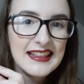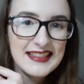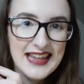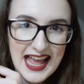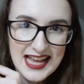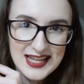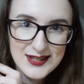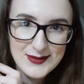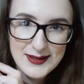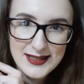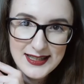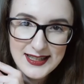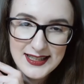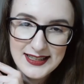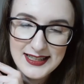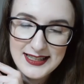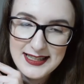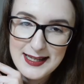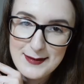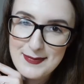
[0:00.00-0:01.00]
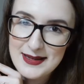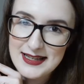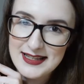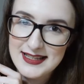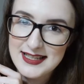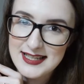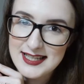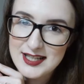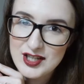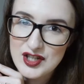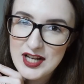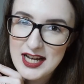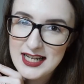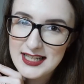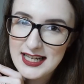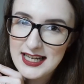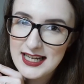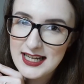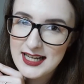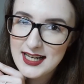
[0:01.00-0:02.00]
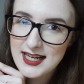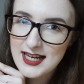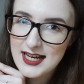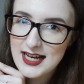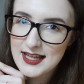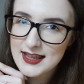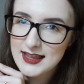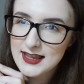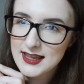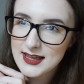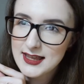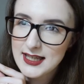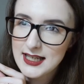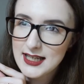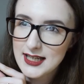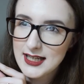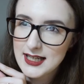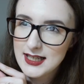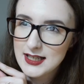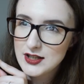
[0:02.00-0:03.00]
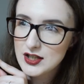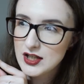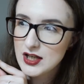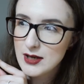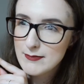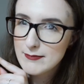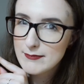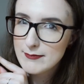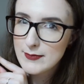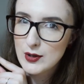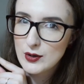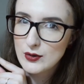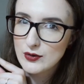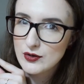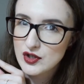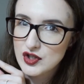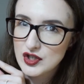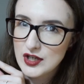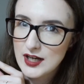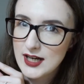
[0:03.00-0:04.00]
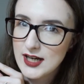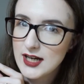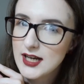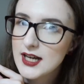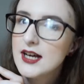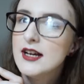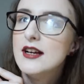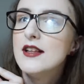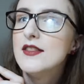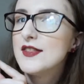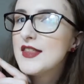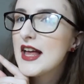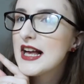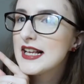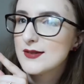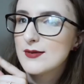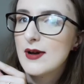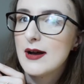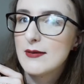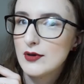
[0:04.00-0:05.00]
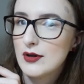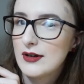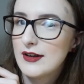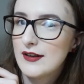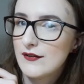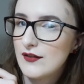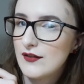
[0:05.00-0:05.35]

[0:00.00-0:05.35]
Next we're going to dip into this shade here. I think it's Yamoja. That's what I'm going